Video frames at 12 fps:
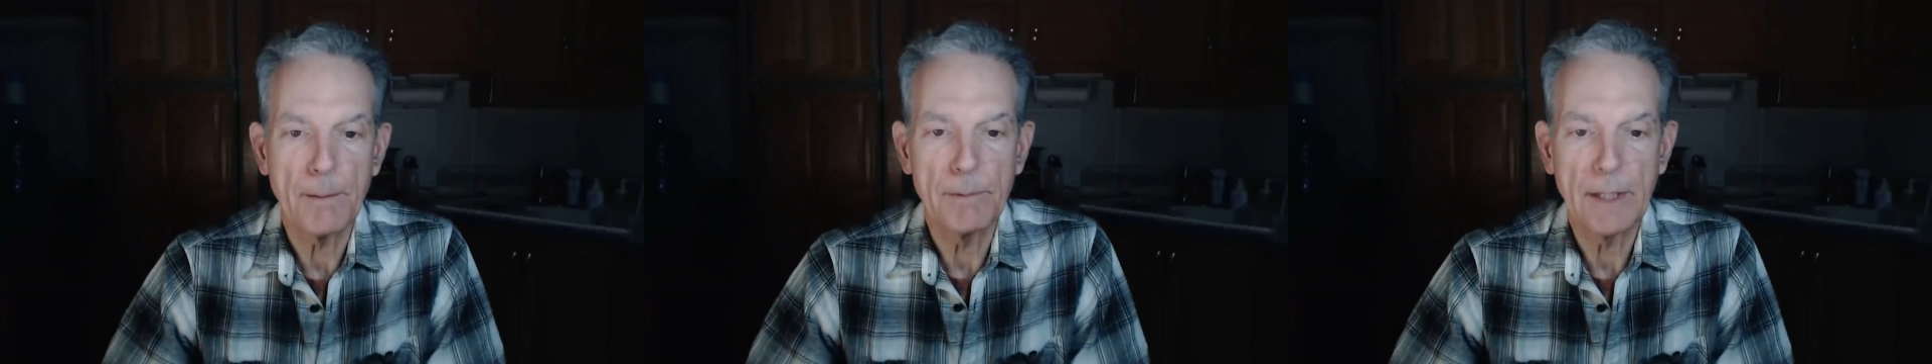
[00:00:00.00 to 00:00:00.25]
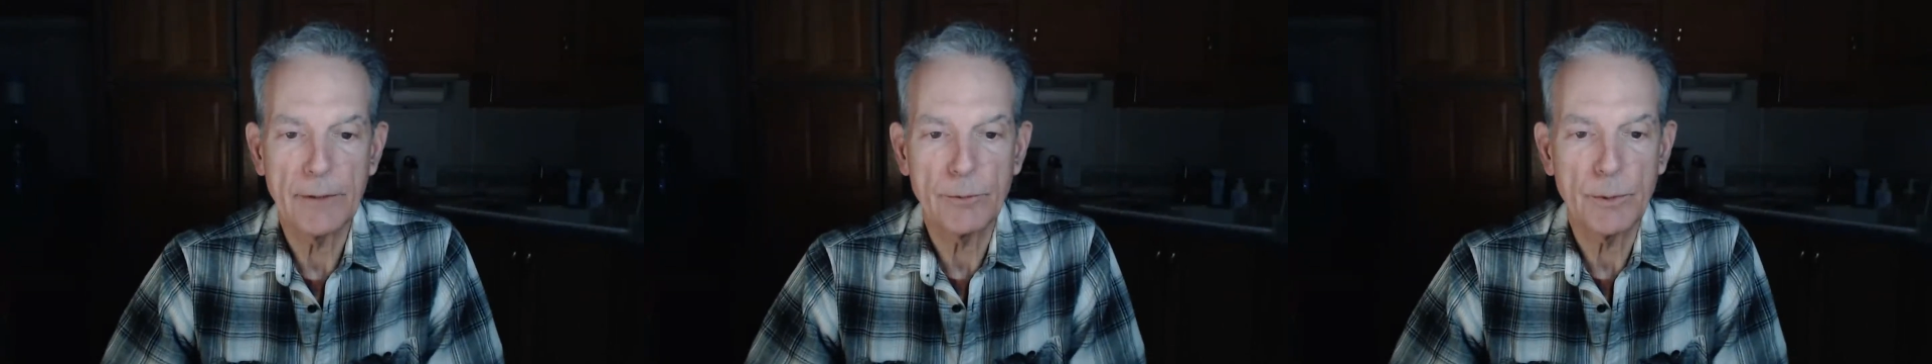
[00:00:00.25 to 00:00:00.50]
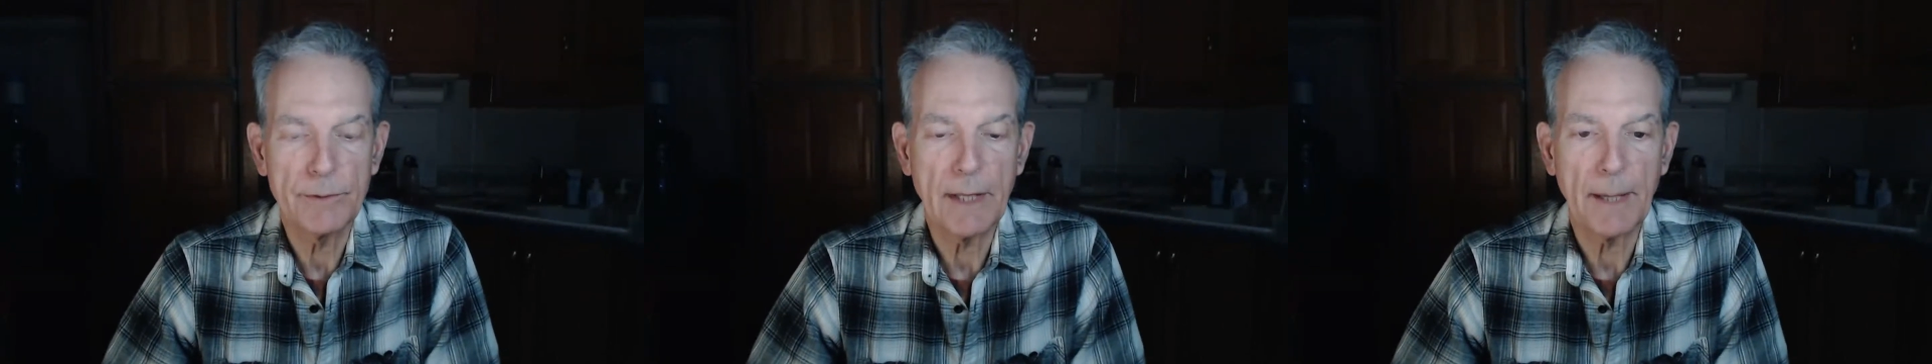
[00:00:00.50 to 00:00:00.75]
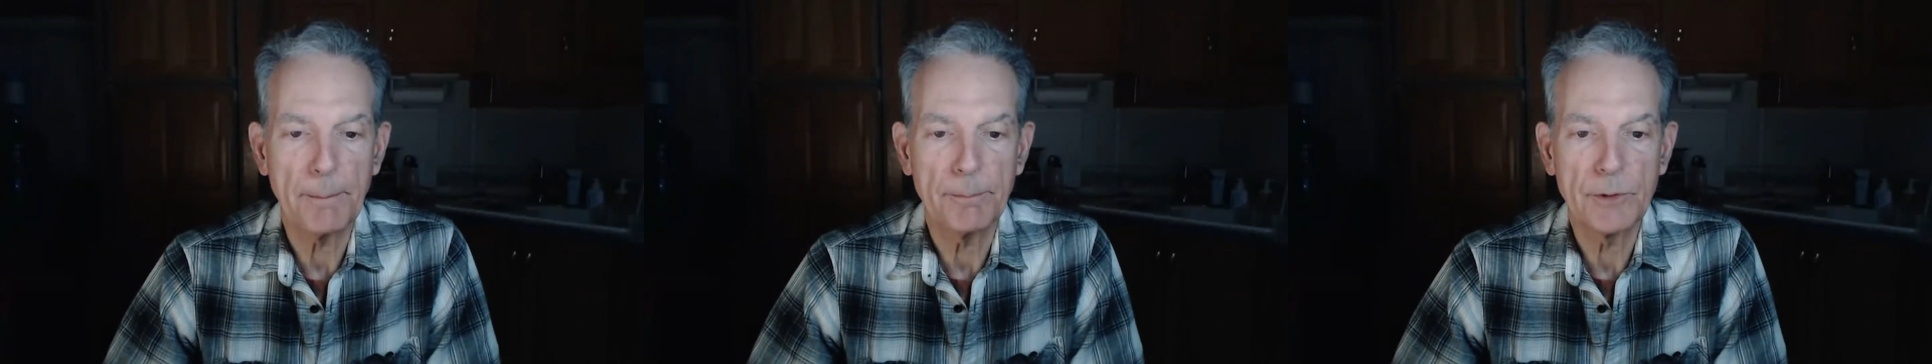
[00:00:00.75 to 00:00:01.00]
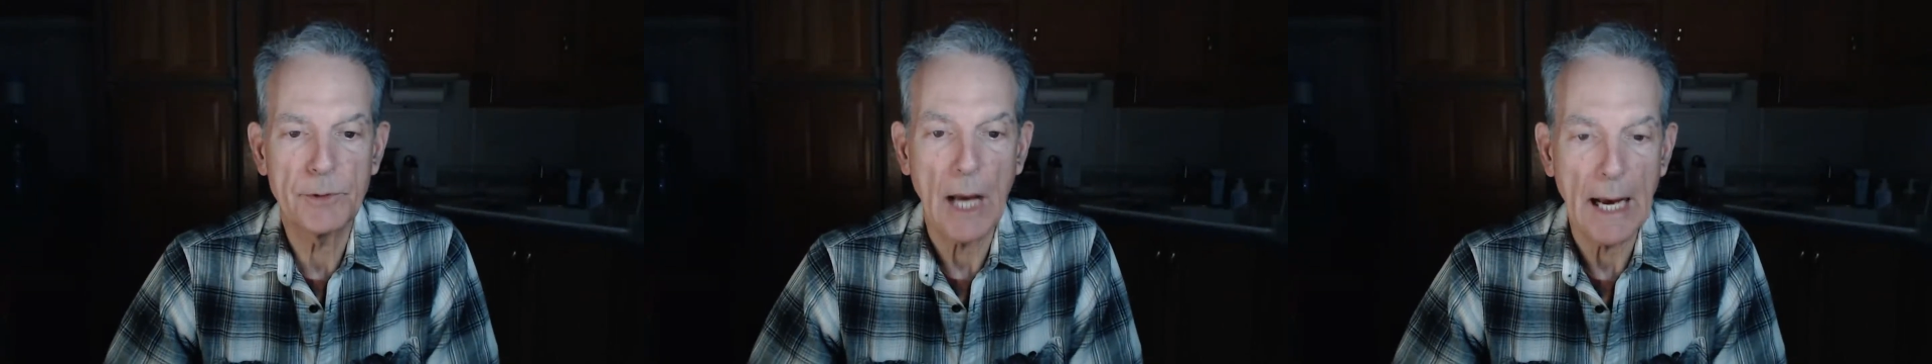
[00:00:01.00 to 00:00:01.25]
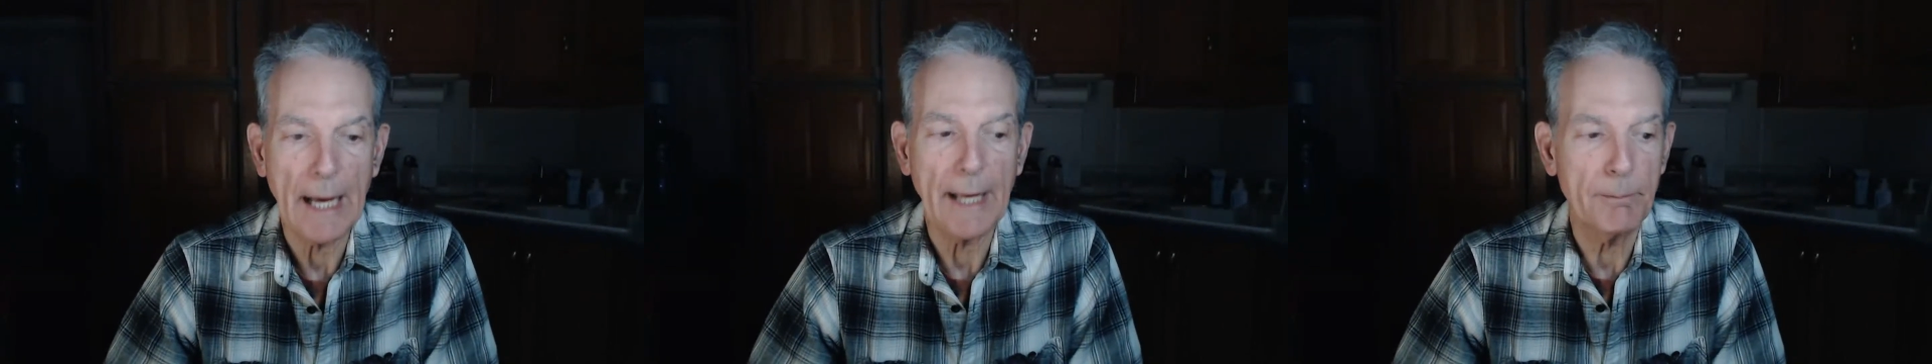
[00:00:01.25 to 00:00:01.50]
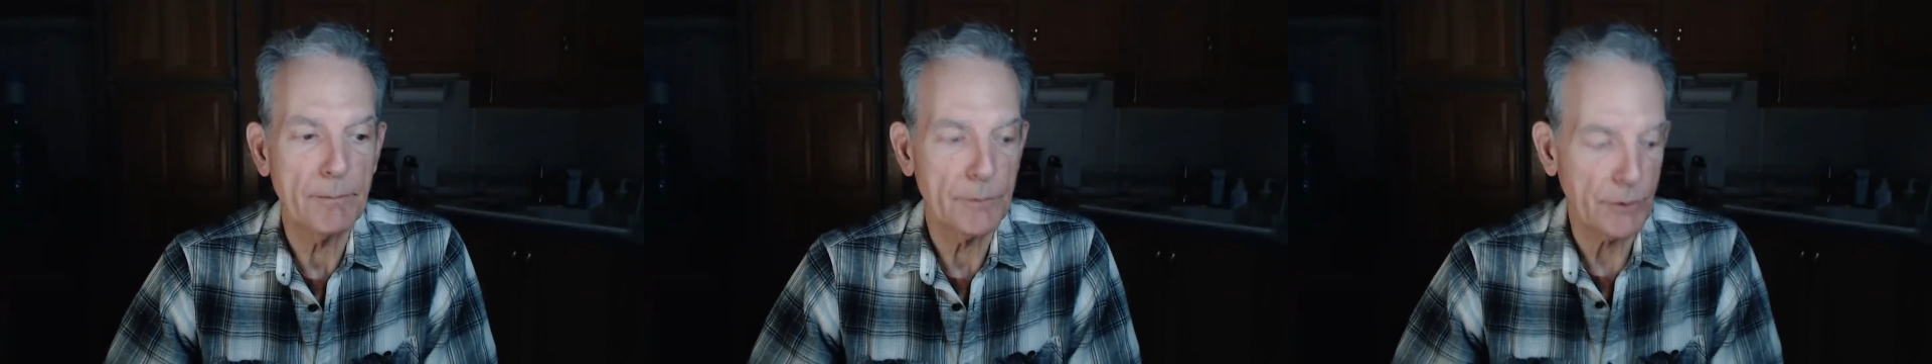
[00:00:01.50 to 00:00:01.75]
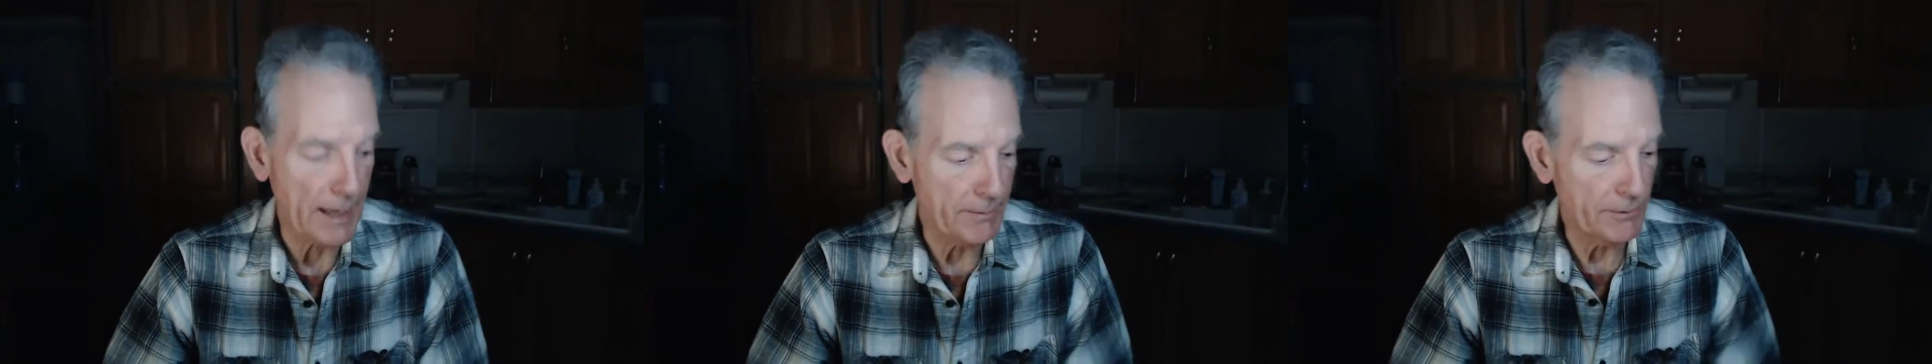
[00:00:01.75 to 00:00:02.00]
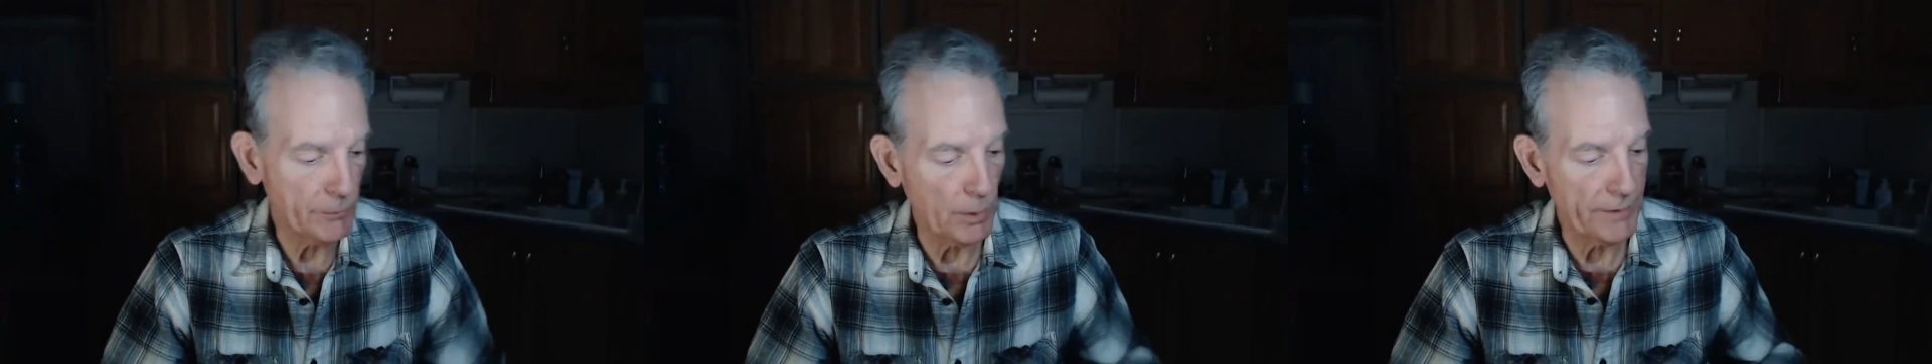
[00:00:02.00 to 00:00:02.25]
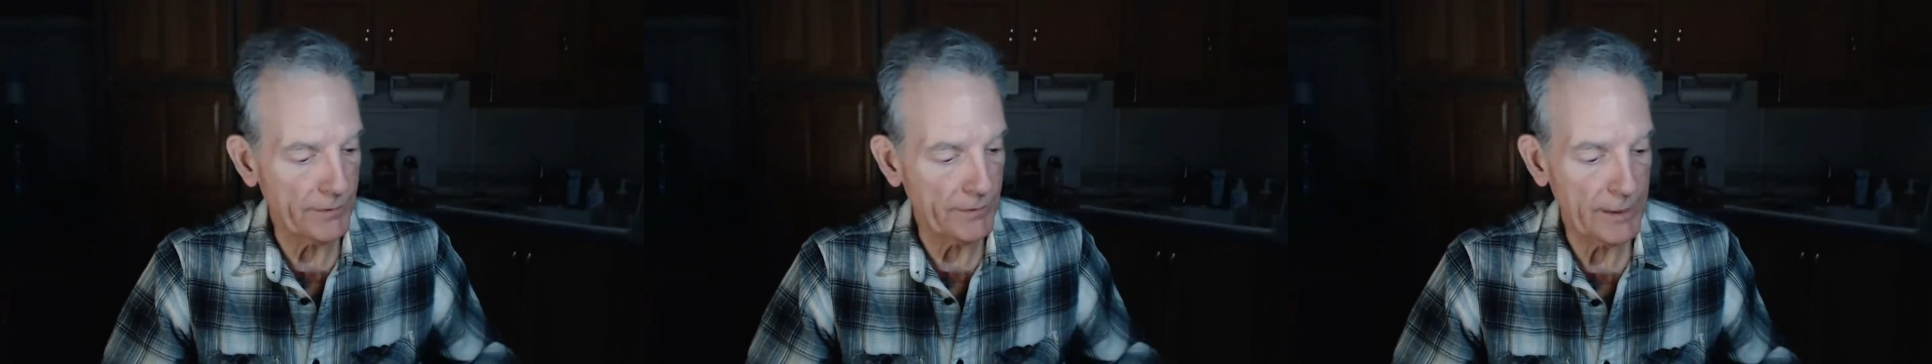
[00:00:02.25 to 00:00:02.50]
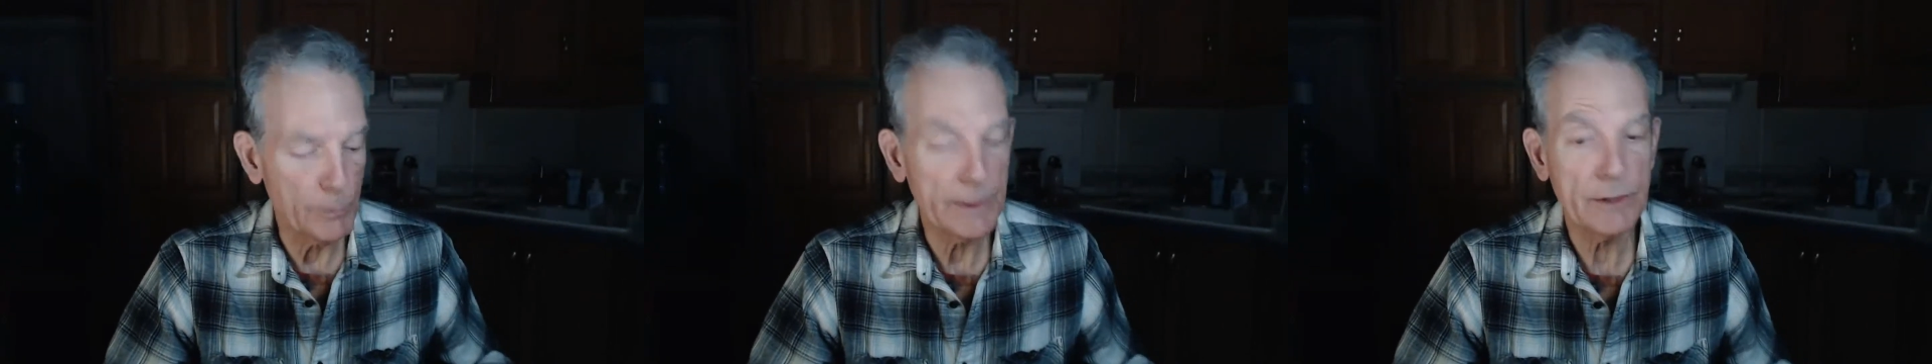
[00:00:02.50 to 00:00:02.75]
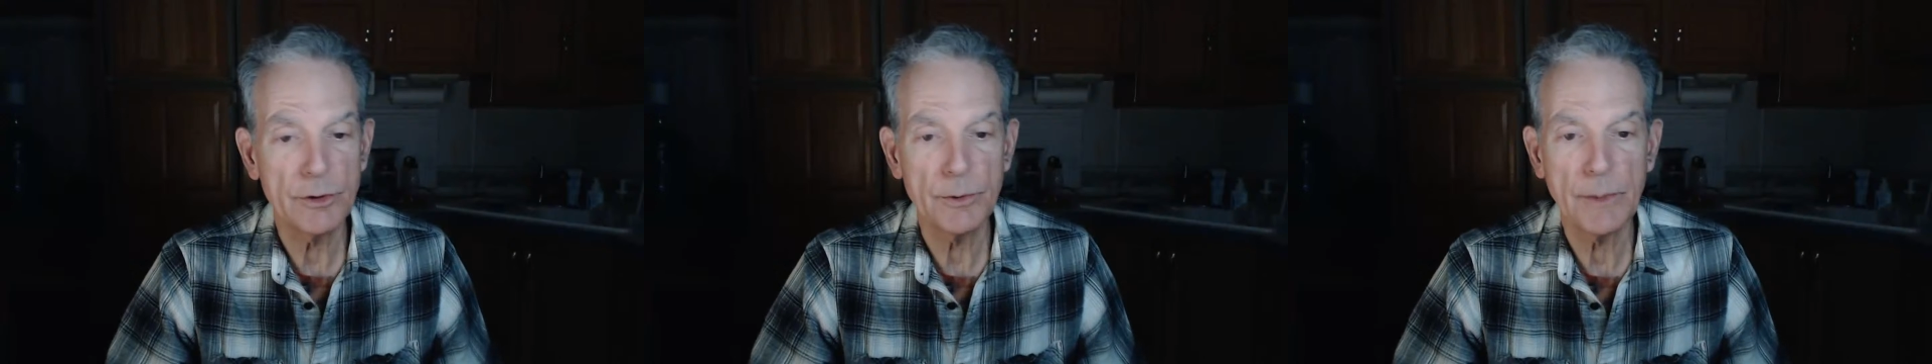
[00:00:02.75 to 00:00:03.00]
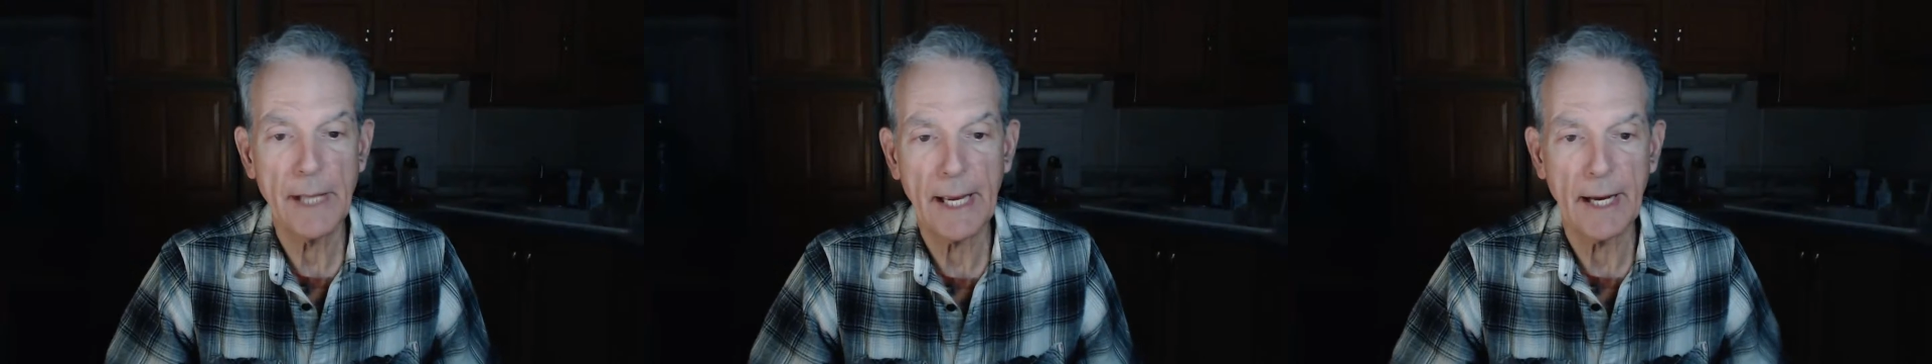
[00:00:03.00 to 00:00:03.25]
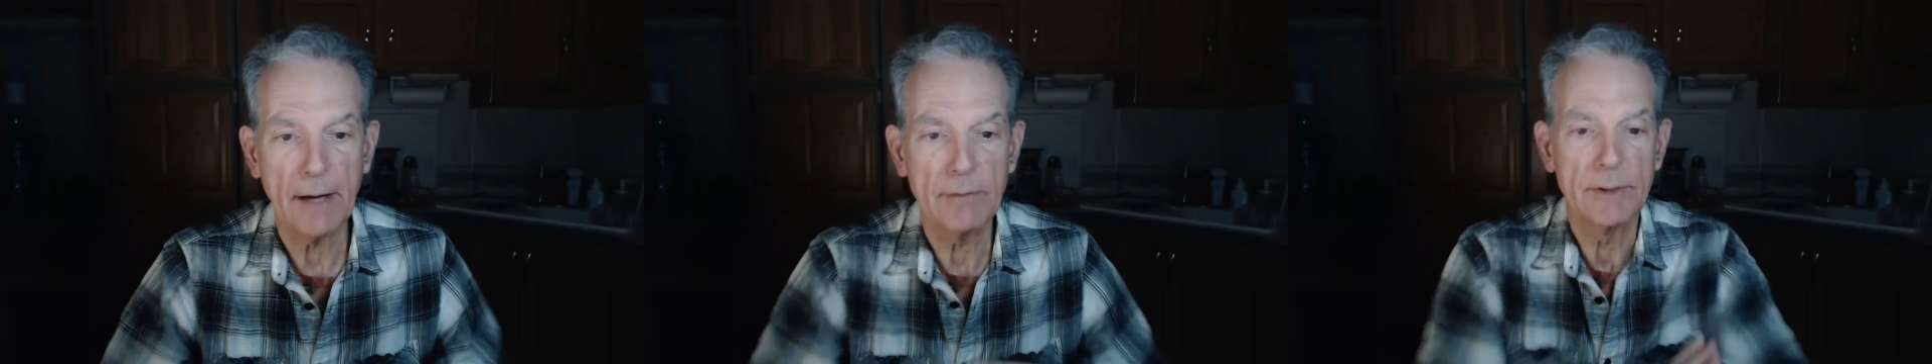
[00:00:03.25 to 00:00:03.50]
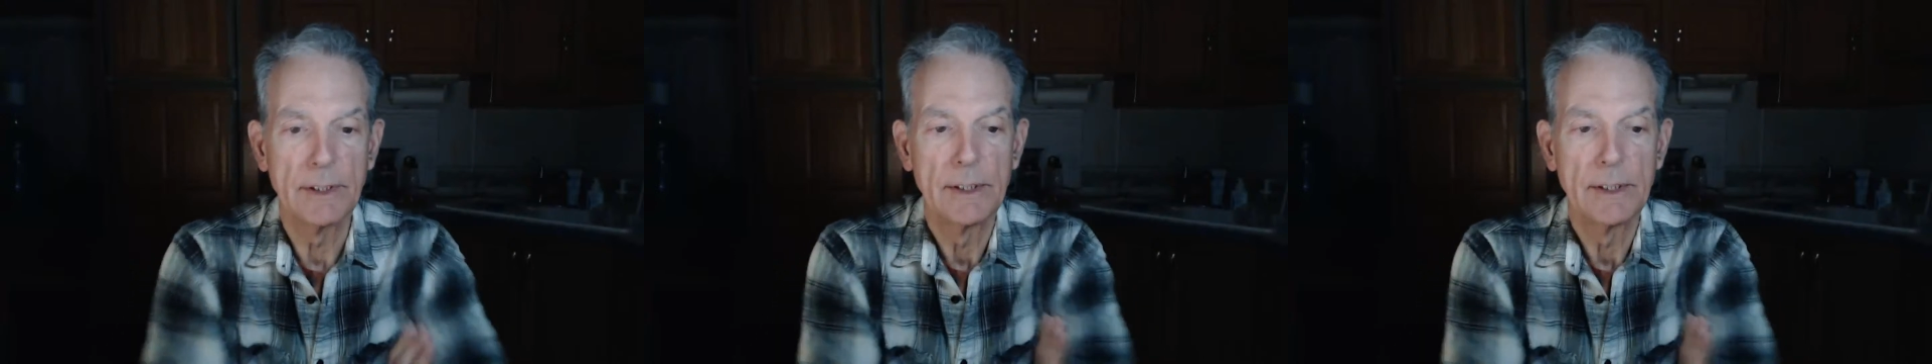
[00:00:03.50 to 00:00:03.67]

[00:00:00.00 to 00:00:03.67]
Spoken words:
because we've got time is one thing we do have.